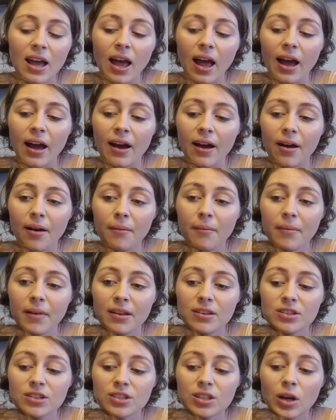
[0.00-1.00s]
um,
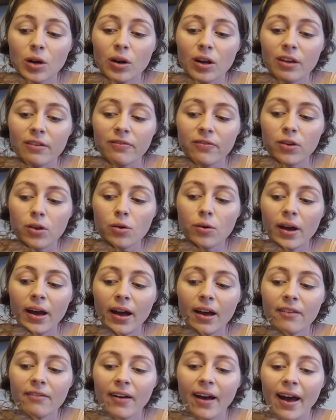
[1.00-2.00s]
and so if you
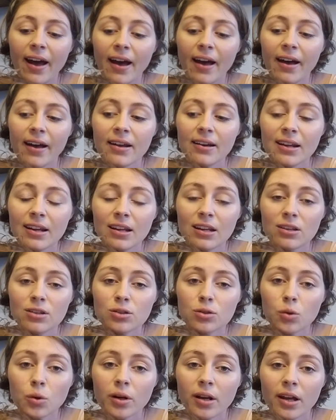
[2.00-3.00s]
have had any
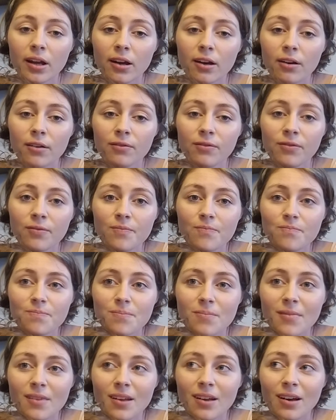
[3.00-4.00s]
sort of
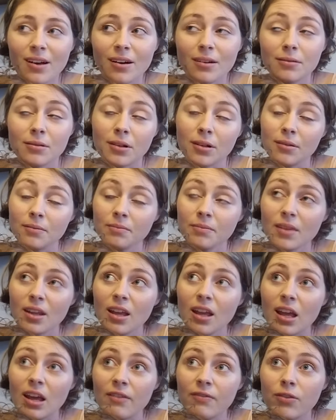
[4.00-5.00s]
well
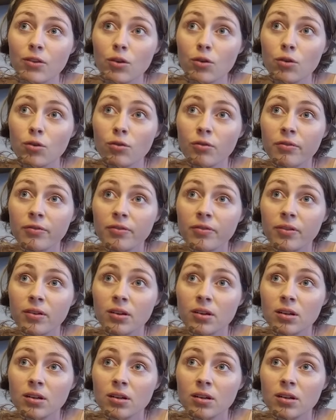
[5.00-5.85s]
if you've